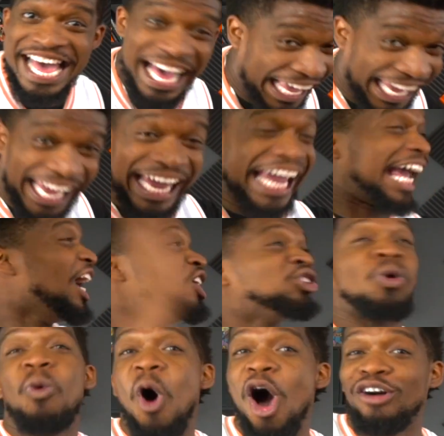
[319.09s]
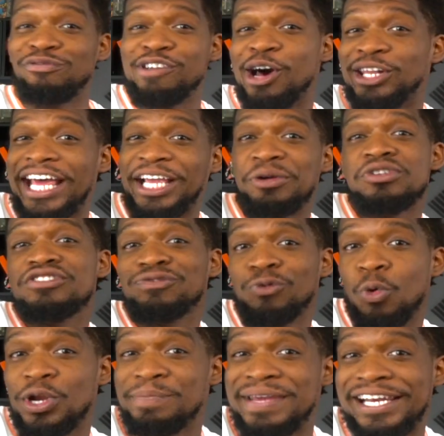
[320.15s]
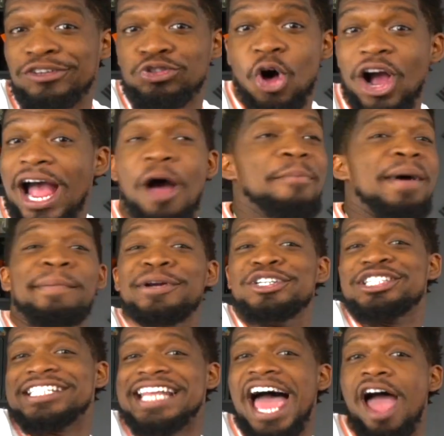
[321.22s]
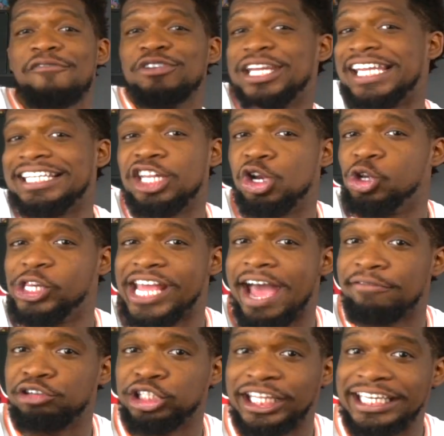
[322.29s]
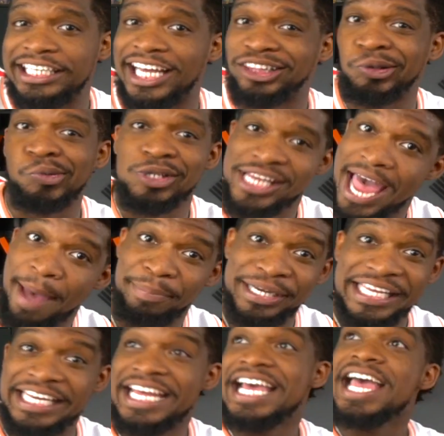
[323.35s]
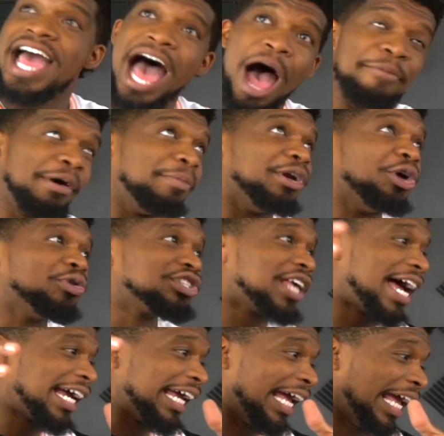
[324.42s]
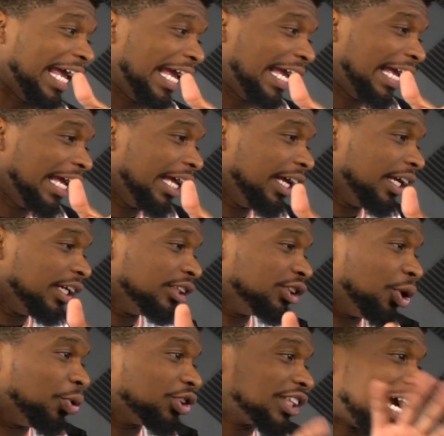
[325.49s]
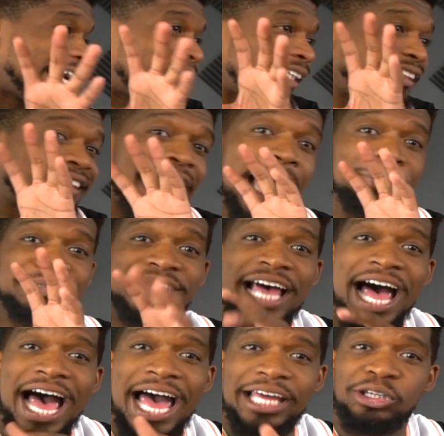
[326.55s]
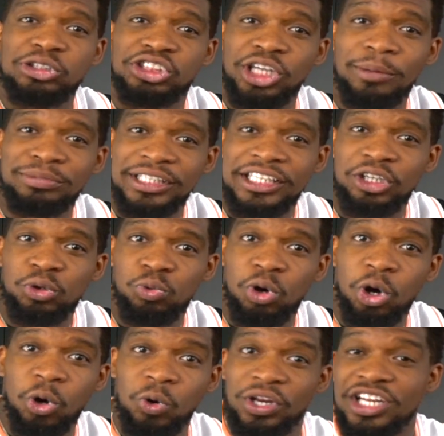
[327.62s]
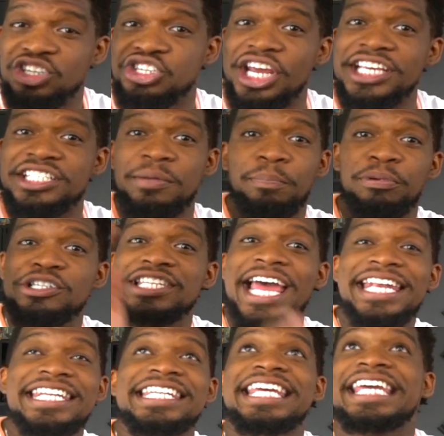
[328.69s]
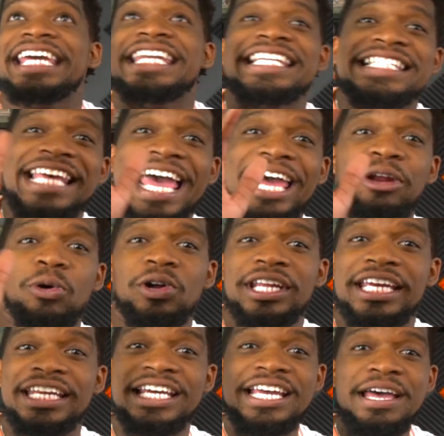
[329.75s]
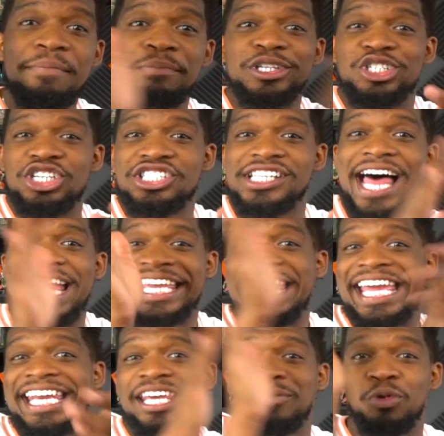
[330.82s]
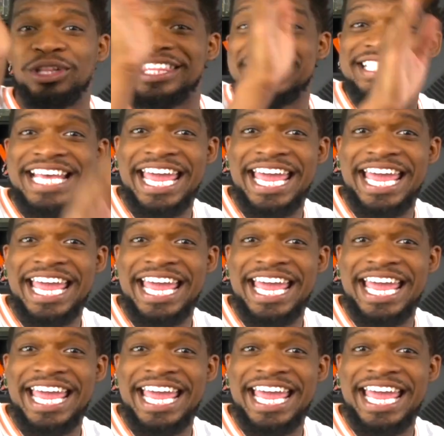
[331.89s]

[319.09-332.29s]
The walk felt like it was 40 minutes long. I remember just laughing at literally everything. Nothing was happening. I remember there was like a stop sign or something in the road, and Jason pretended to hit his head on it, but just like hit it with his